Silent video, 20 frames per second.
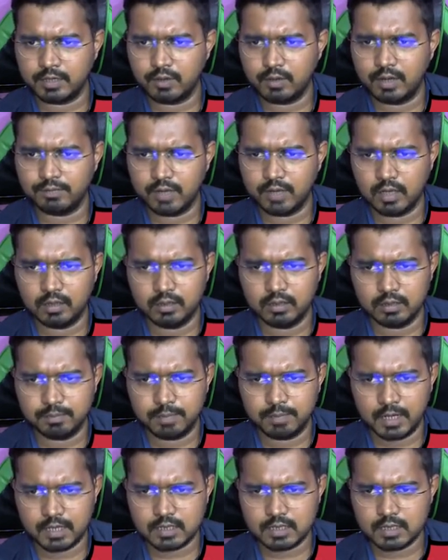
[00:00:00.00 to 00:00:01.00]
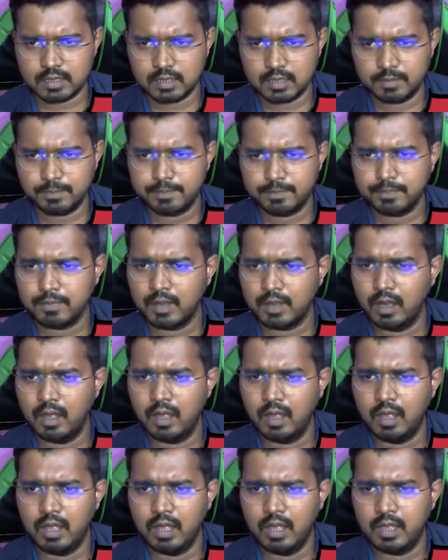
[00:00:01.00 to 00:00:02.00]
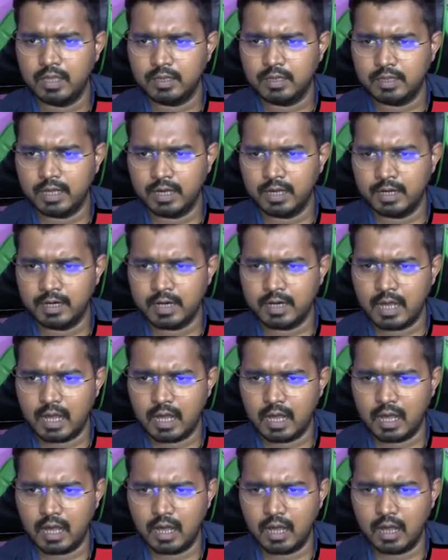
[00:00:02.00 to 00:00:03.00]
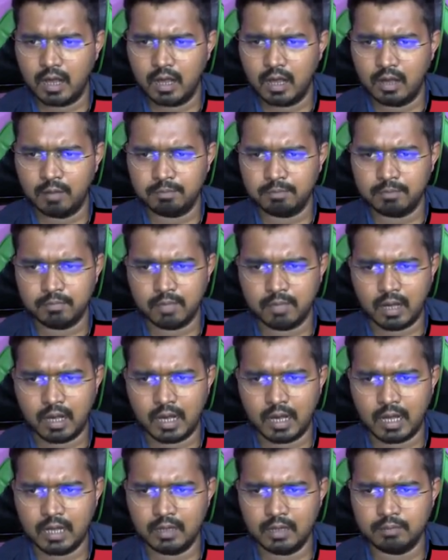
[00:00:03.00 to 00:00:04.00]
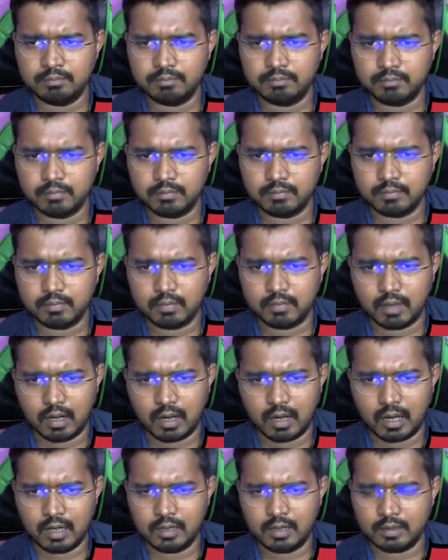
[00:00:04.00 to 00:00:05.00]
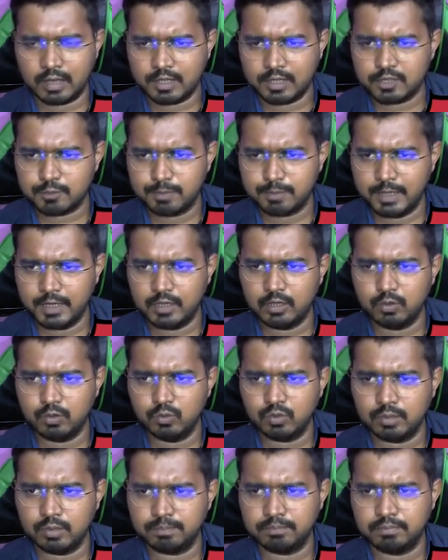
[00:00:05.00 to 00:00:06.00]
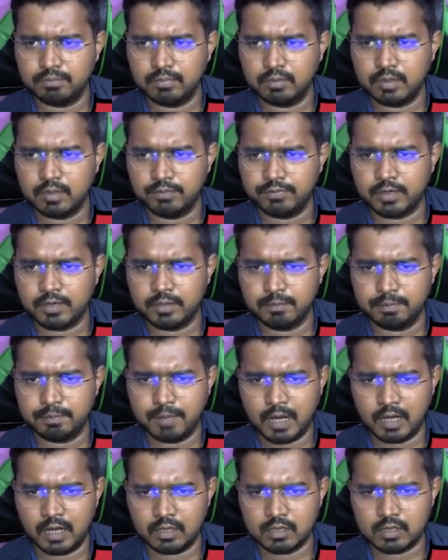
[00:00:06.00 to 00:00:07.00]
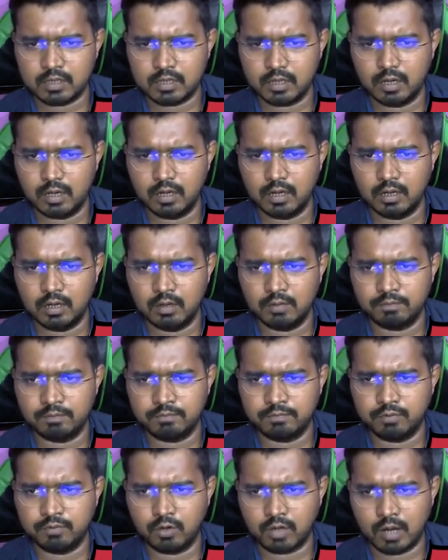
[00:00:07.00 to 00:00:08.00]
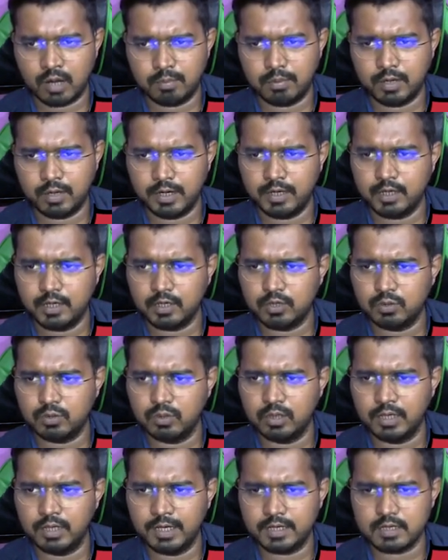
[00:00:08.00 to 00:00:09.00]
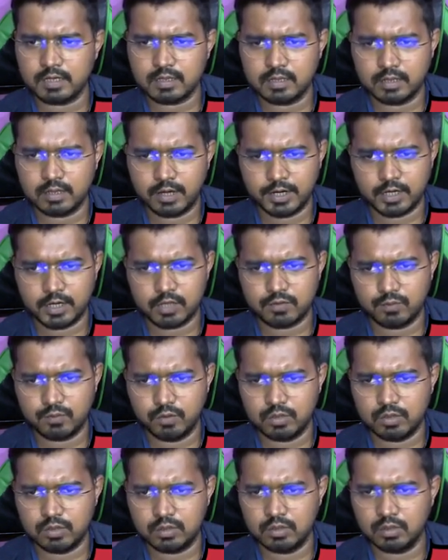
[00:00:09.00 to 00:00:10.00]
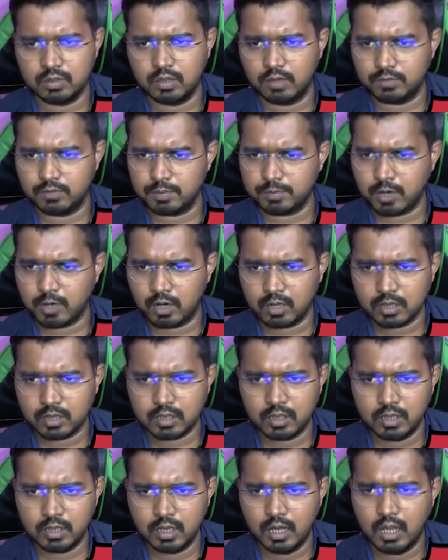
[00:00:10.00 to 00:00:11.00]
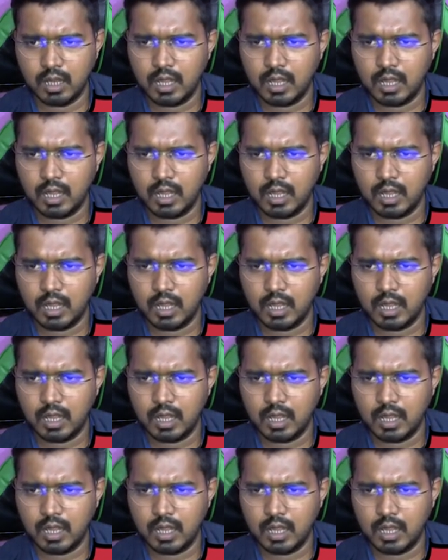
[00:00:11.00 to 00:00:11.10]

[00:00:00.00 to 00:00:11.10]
that you have done in the past. Then I'll explain you the different paths for upgrading to the latest and greatest version of the product.